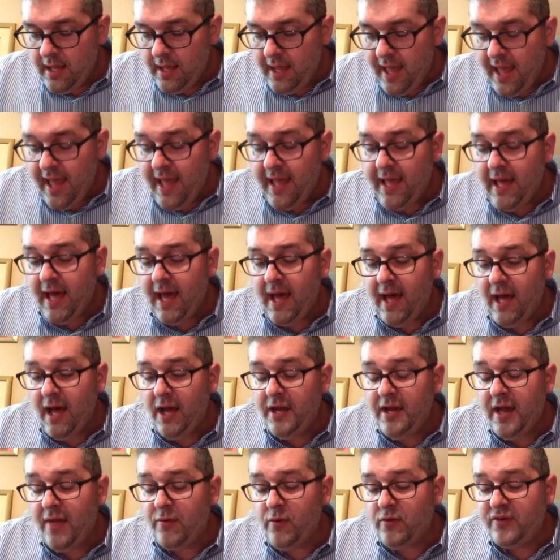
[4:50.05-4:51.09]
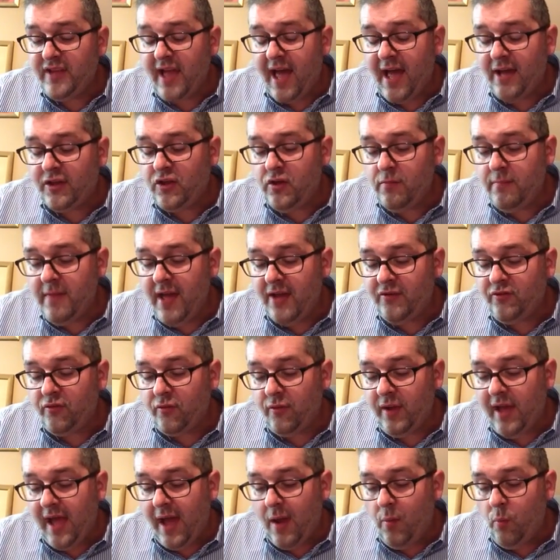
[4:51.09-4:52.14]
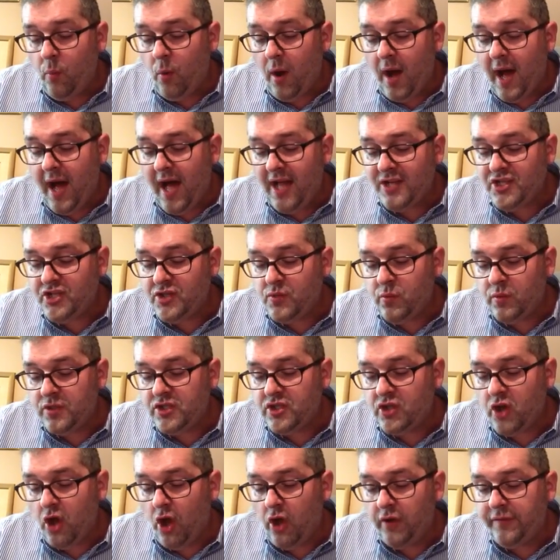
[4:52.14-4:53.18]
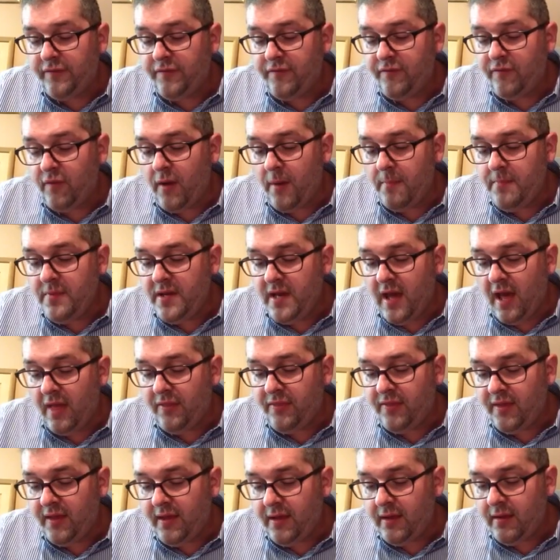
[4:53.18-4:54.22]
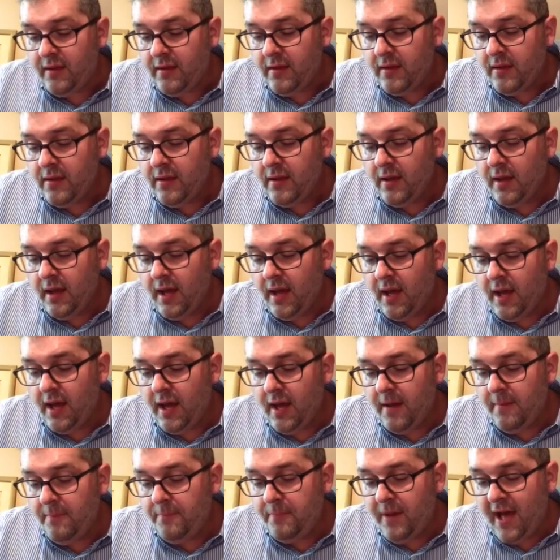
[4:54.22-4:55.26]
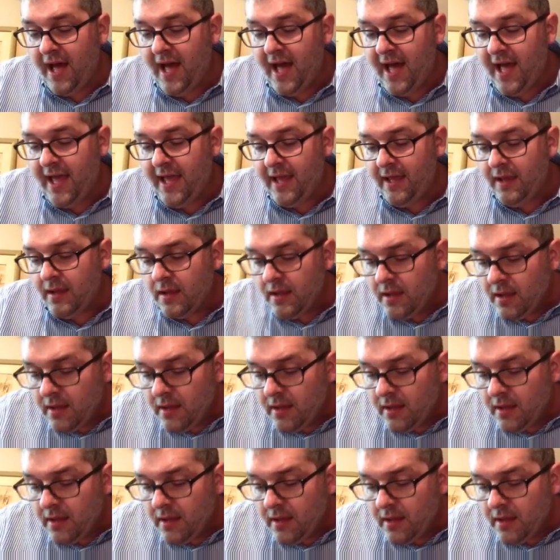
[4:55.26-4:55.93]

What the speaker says: Another documentary I watched was called From Nothing by